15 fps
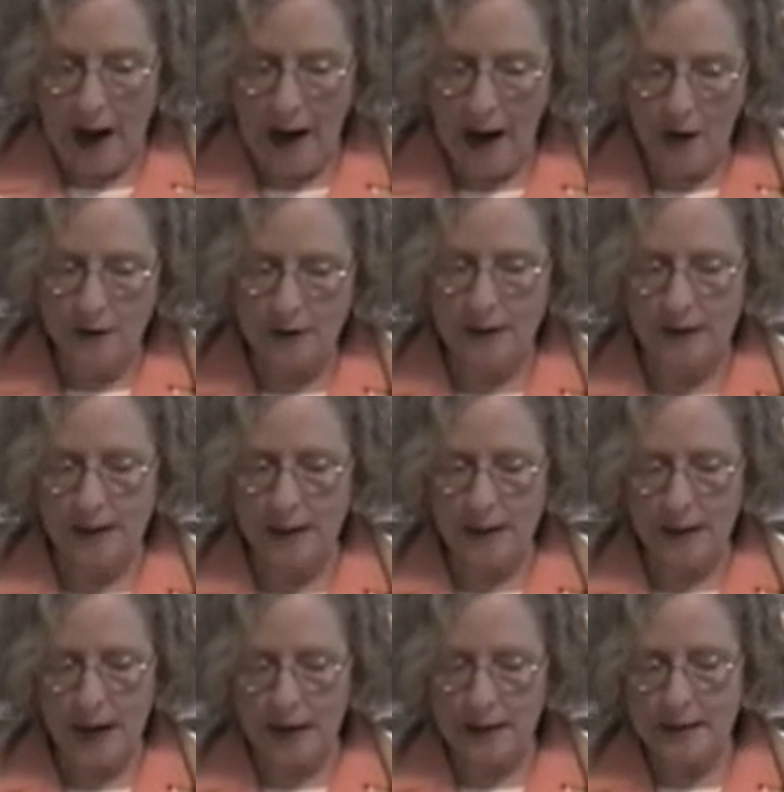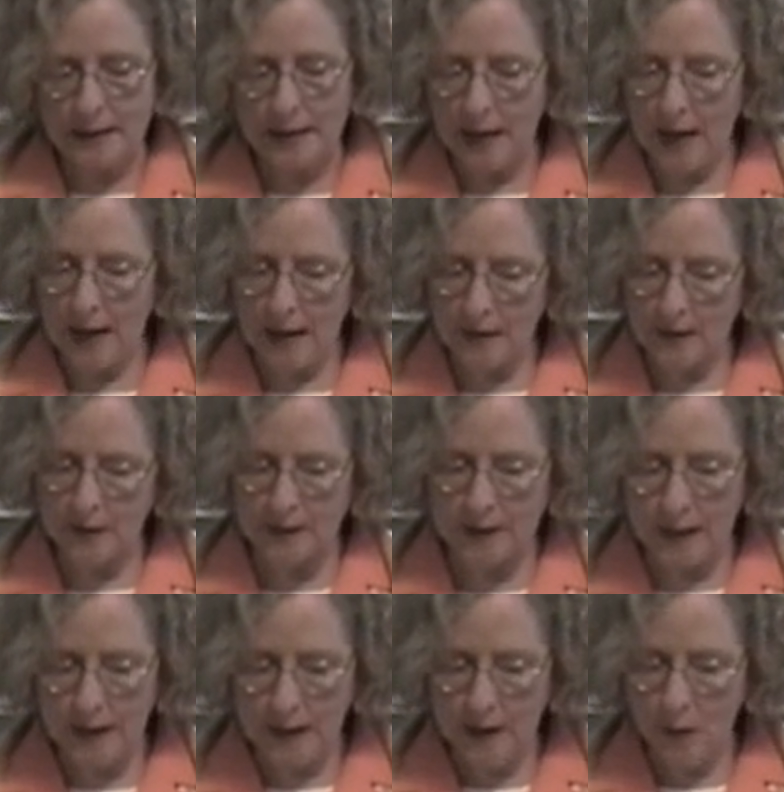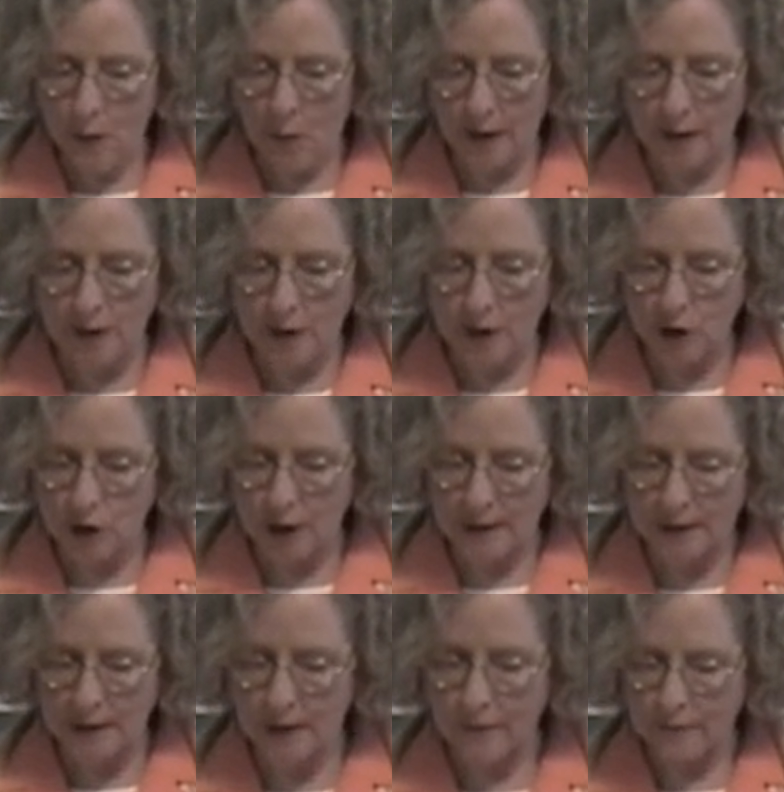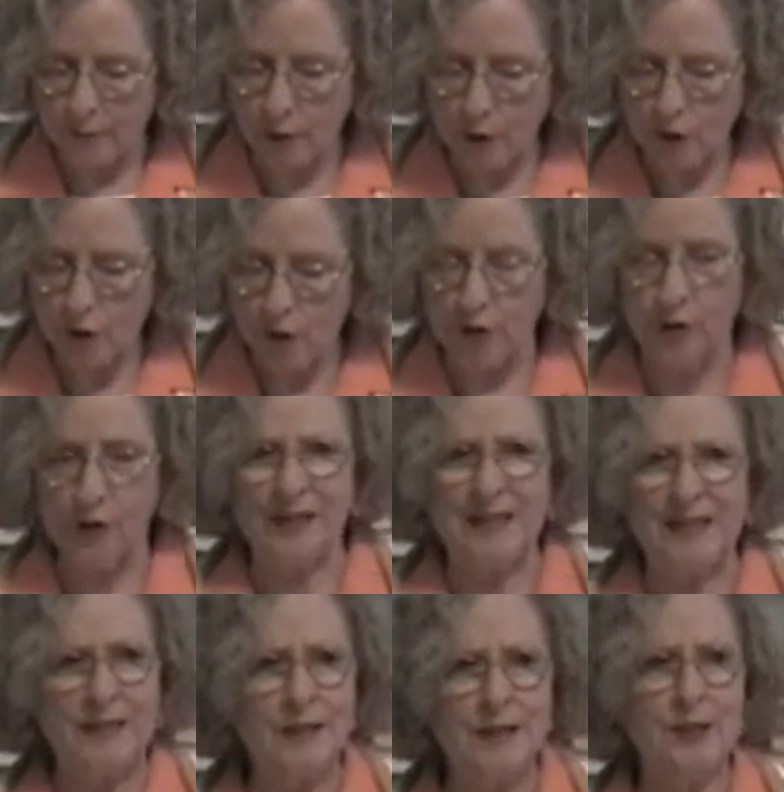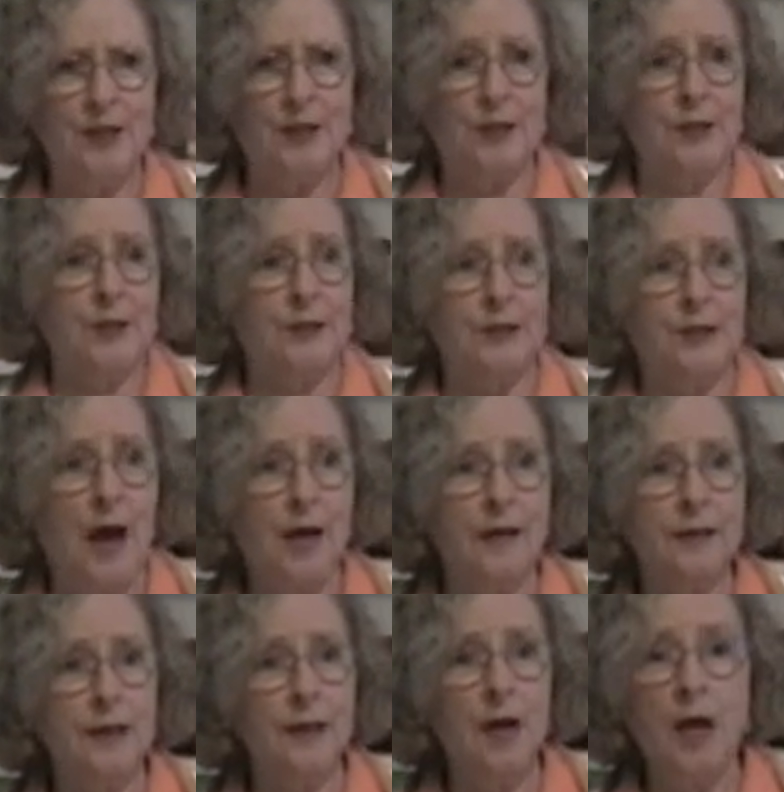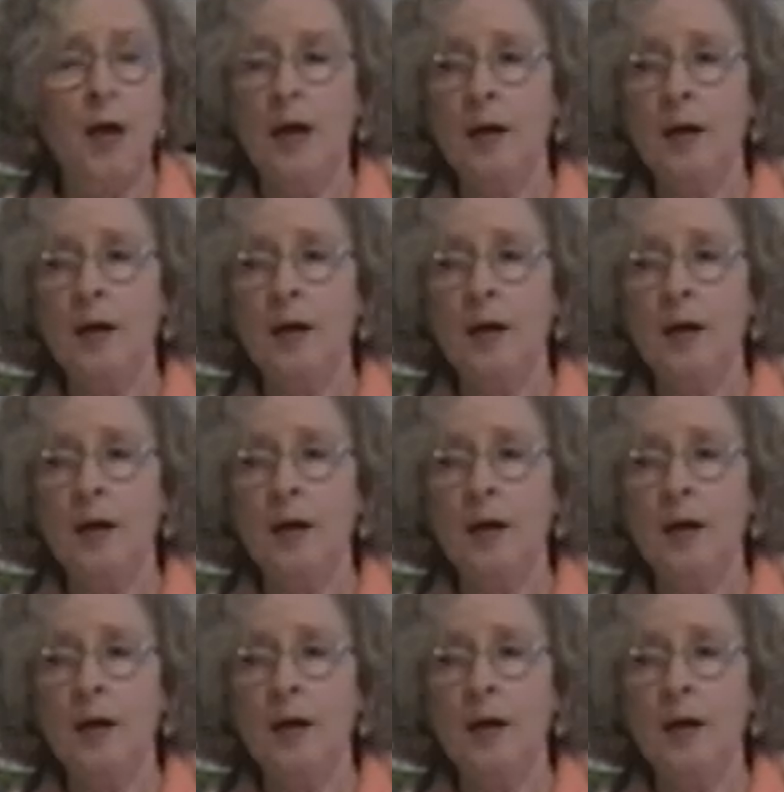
How does anyone suggest that virtue could exist in a society